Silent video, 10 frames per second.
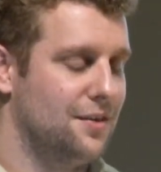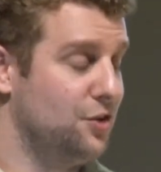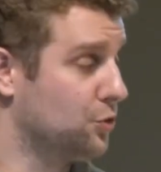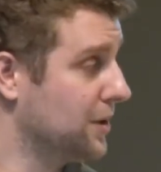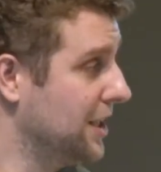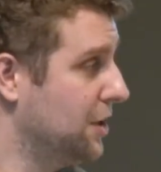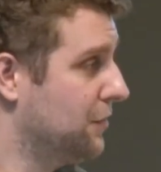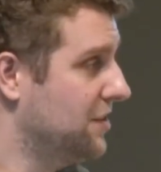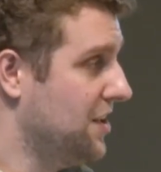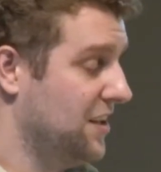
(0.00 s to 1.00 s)
These are really good
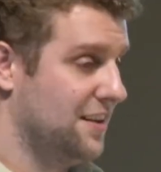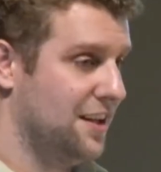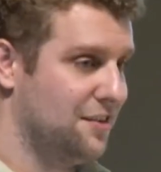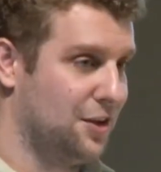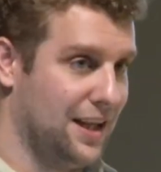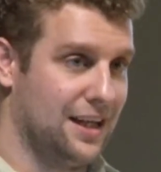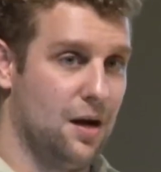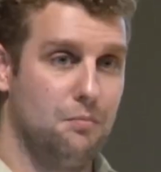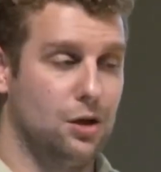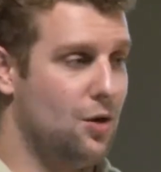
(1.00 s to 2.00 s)
for testing things that are like
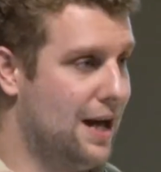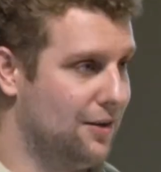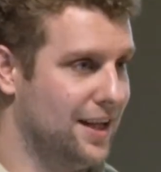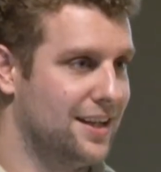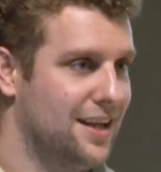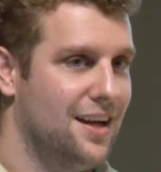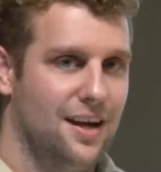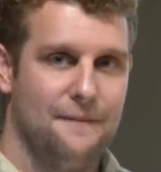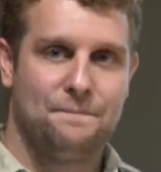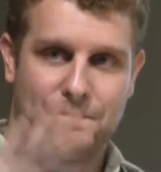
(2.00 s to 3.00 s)
a blowout. Like
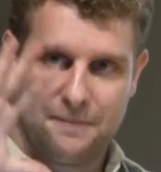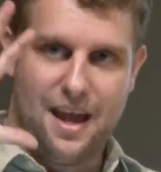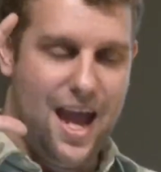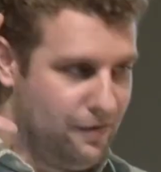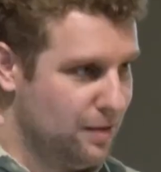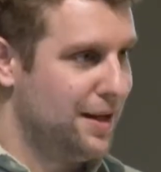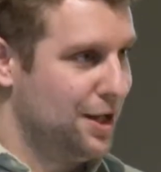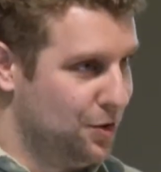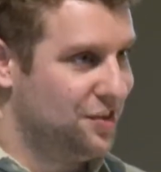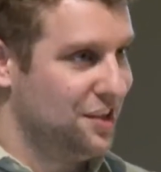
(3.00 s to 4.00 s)

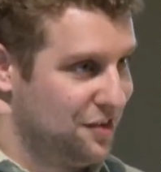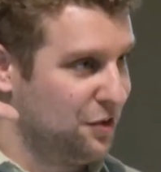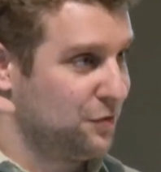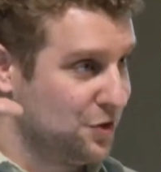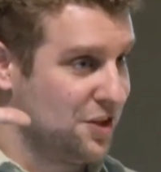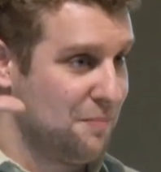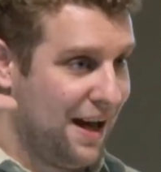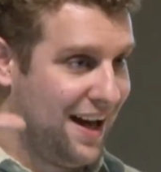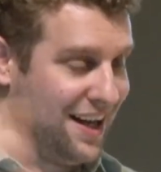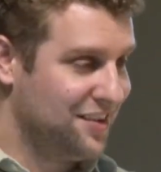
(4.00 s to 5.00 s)
everybody who sees this version
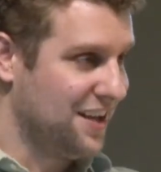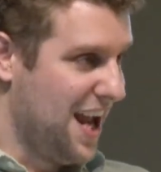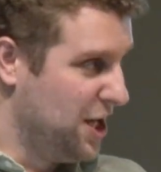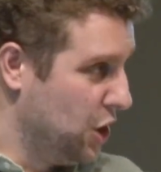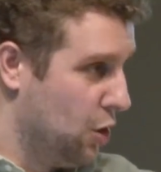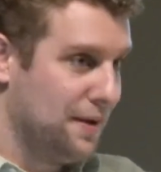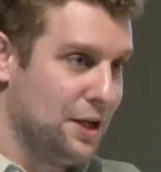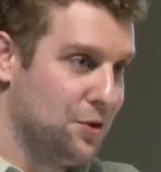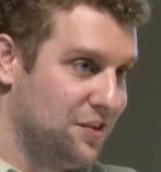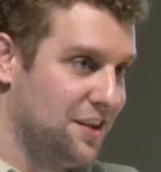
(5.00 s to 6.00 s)
buys and
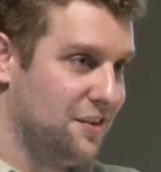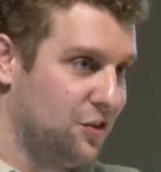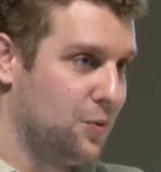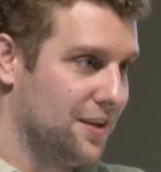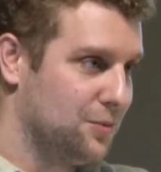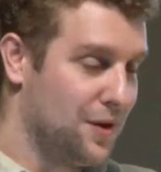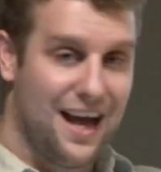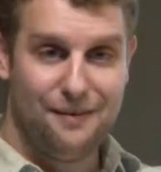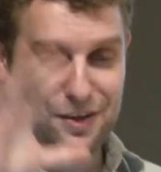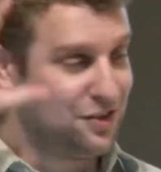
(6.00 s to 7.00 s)
nobody who sees this one. Well,
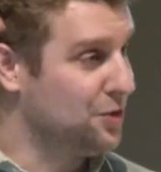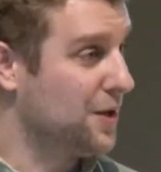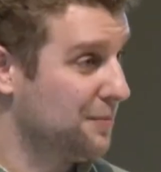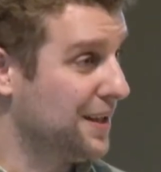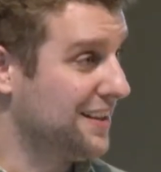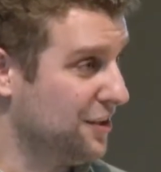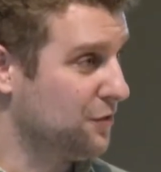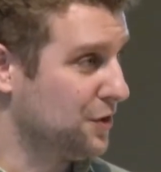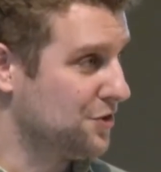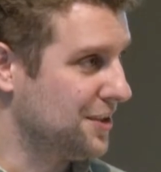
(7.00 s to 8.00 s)
obviously you want to pick
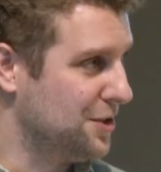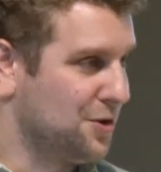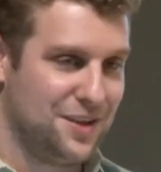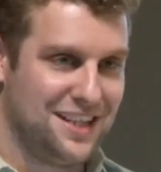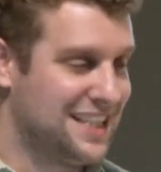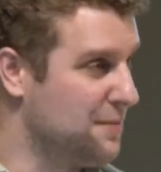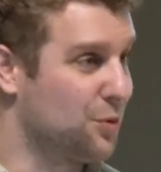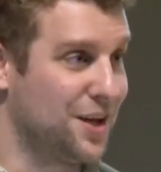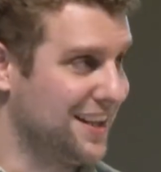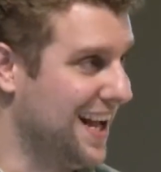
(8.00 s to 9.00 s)
this version. You don't need to
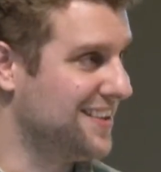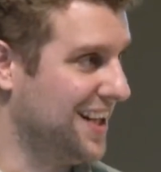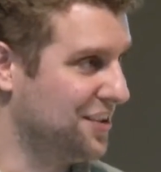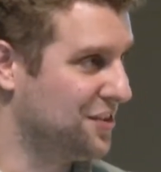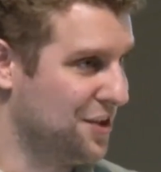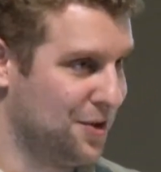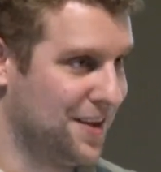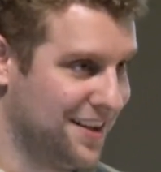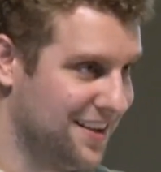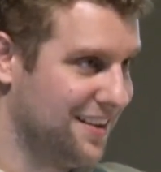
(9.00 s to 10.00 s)
keep running that test to know
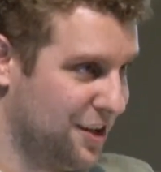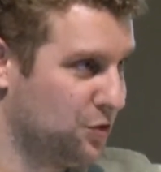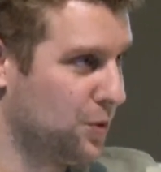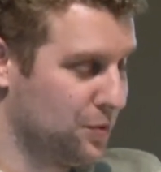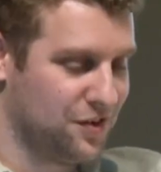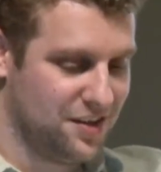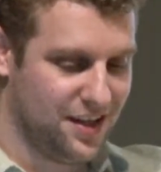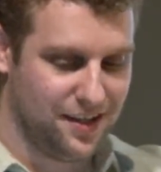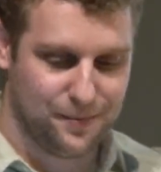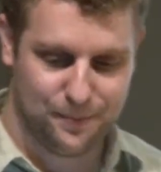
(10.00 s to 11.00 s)
that this one was a
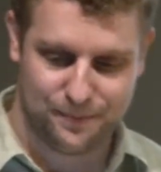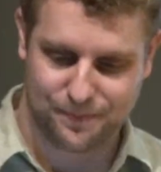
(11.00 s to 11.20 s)
dud.